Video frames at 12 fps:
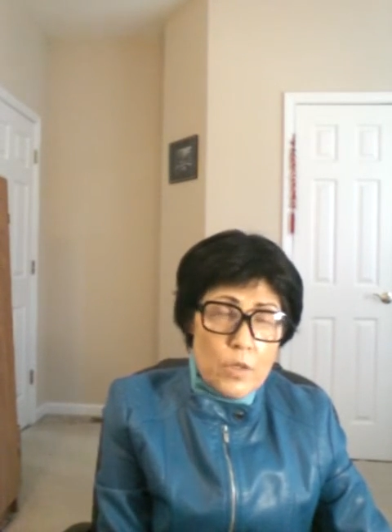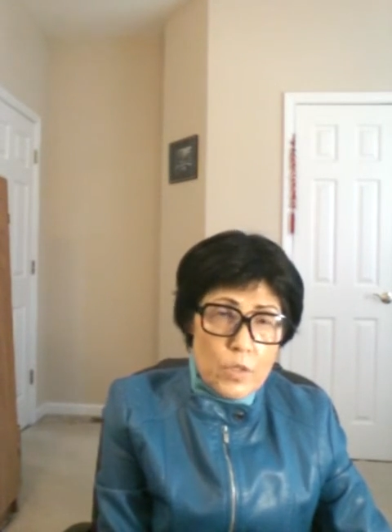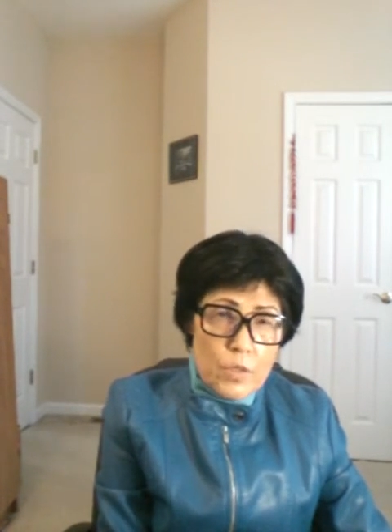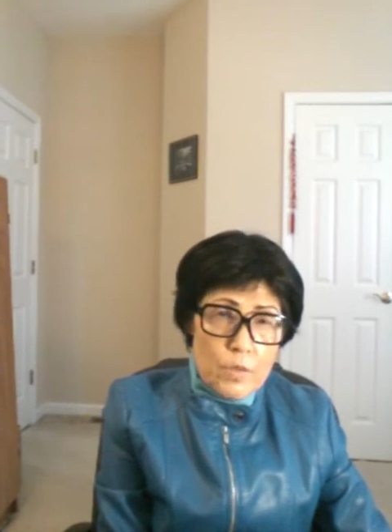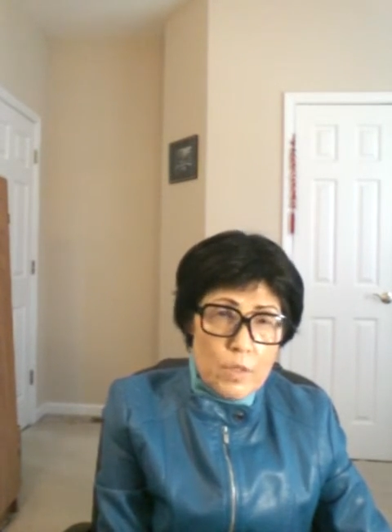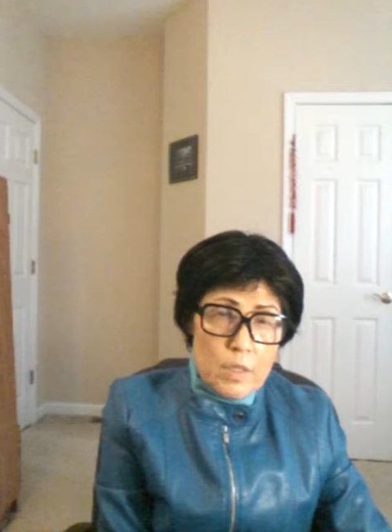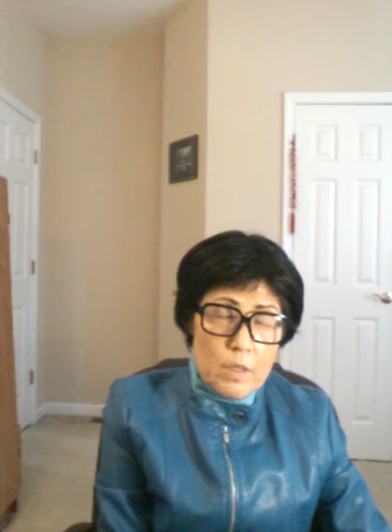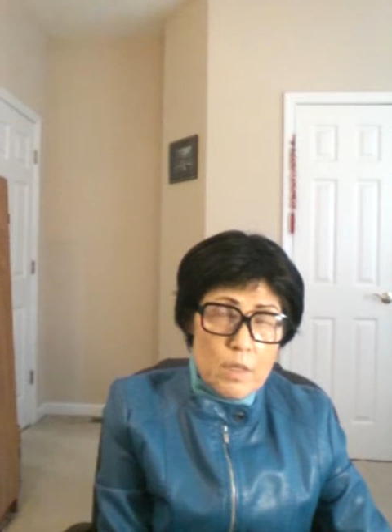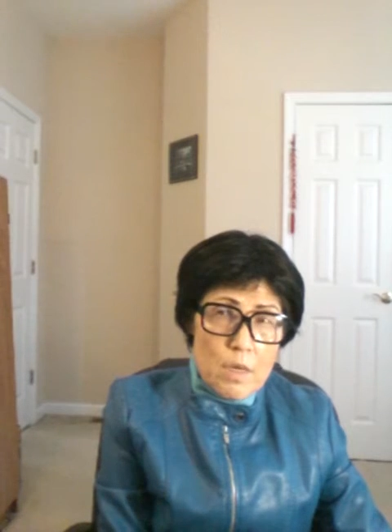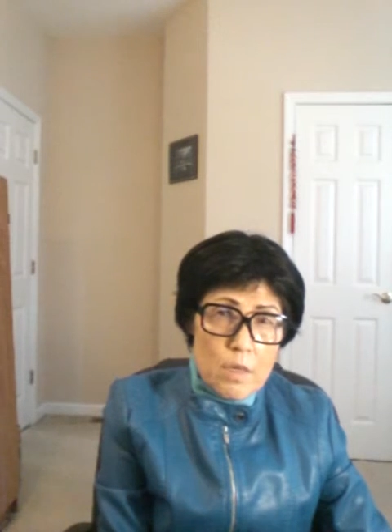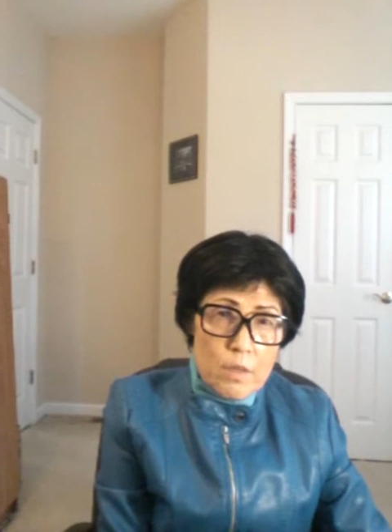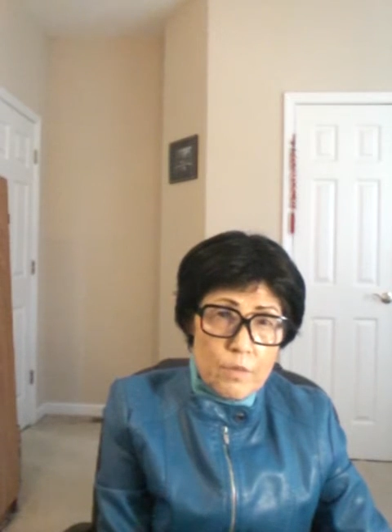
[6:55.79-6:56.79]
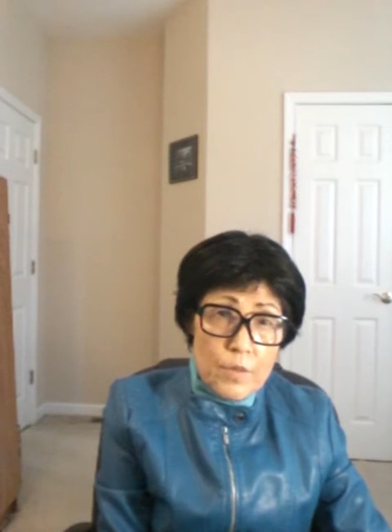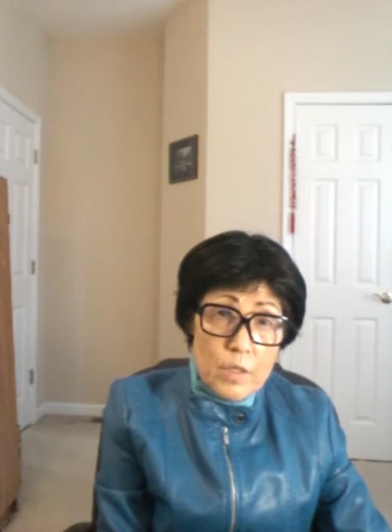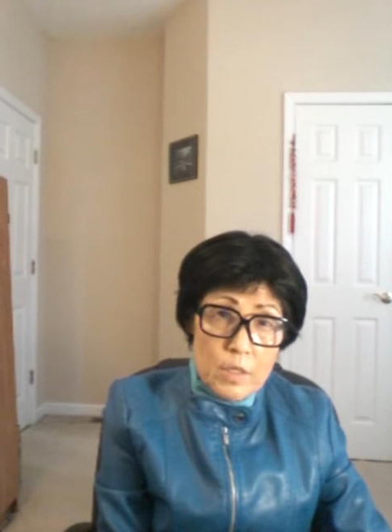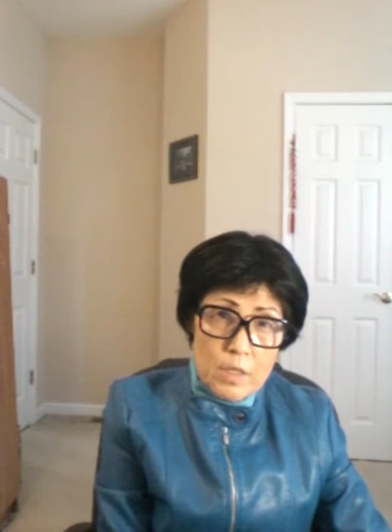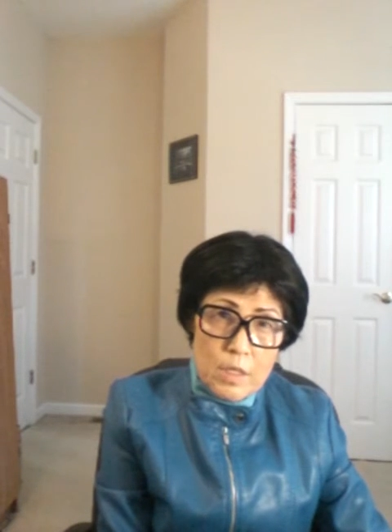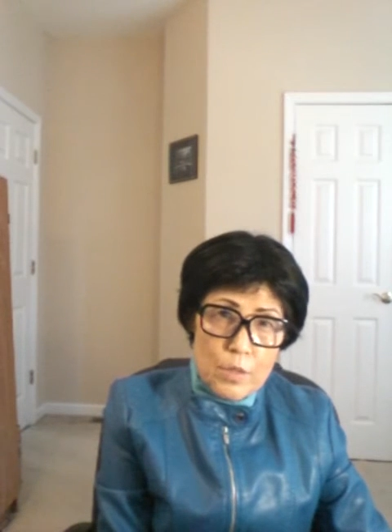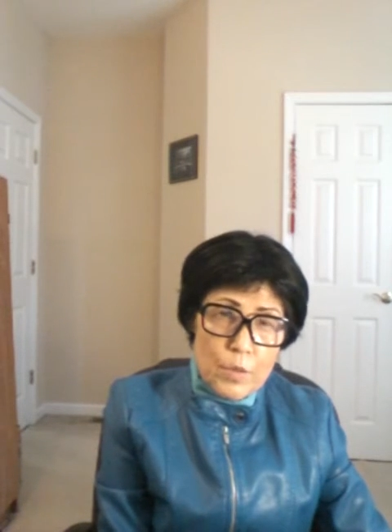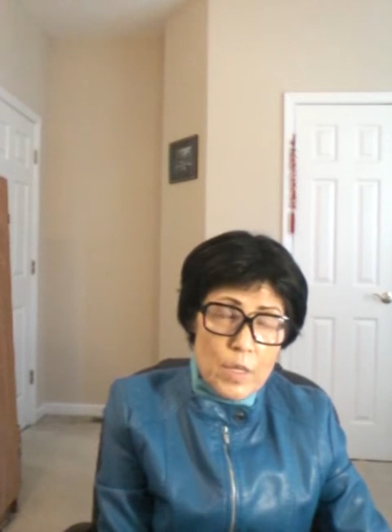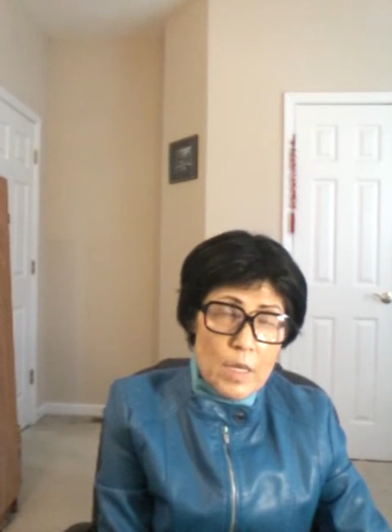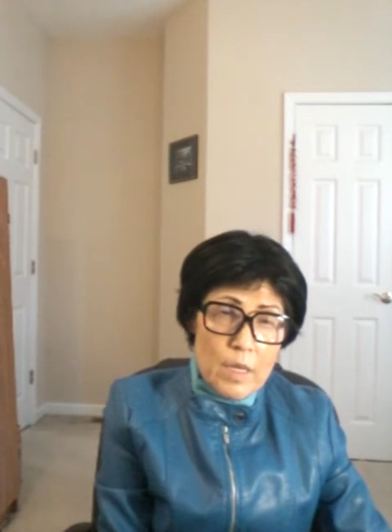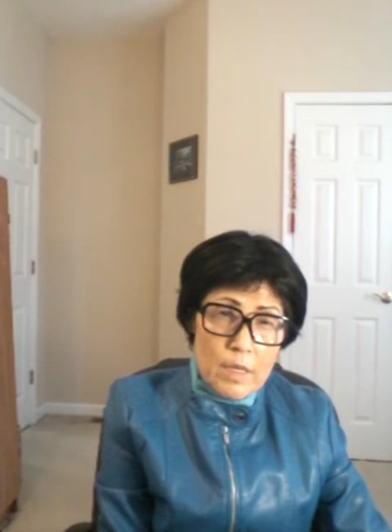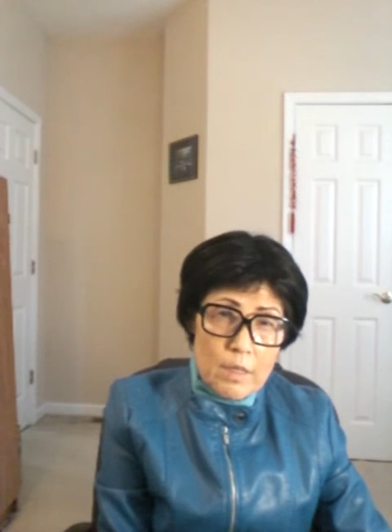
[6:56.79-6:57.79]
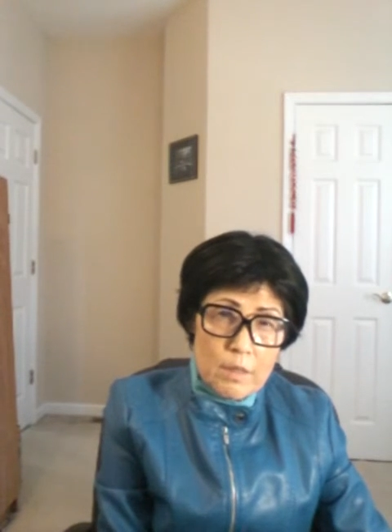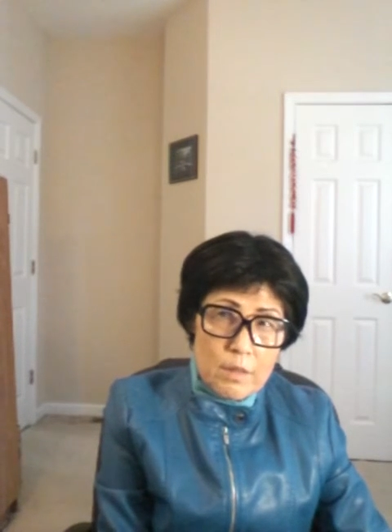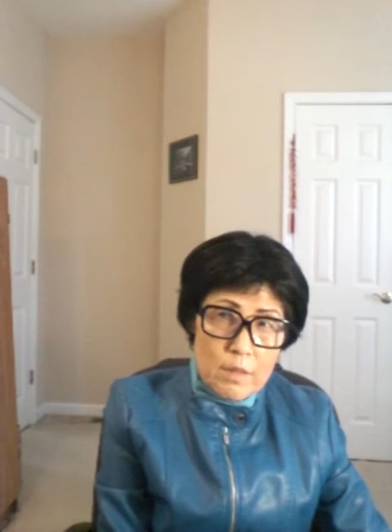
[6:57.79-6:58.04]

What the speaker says: to the further degree, like